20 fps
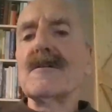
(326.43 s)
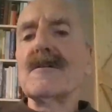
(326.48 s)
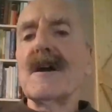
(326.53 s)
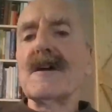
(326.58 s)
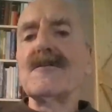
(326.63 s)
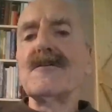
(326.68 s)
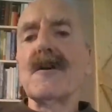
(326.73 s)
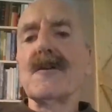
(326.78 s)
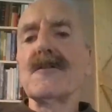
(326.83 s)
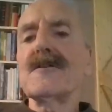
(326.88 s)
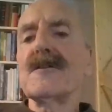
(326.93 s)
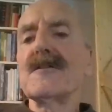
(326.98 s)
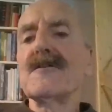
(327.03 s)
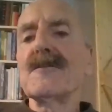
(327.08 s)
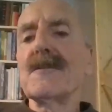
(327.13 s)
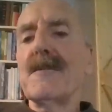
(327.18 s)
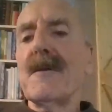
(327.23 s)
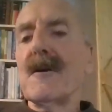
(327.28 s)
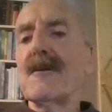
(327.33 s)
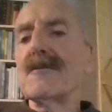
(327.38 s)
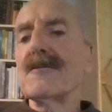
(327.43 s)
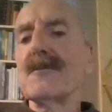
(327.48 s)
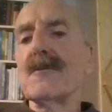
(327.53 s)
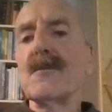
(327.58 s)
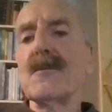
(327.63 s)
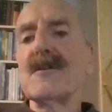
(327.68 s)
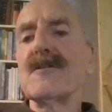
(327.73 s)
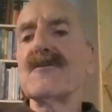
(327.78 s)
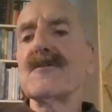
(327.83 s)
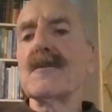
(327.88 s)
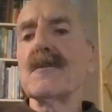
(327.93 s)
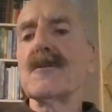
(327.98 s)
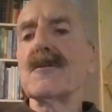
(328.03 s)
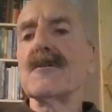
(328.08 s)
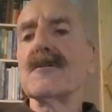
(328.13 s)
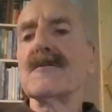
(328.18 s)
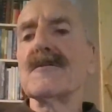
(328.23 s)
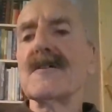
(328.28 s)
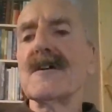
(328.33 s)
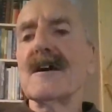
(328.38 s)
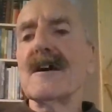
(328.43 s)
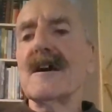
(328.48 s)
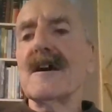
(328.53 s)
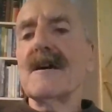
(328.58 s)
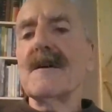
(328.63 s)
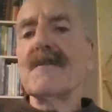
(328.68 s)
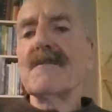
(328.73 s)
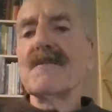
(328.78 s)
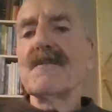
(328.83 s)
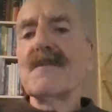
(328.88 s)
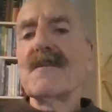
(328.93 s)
and I nodded to both and wished them good day.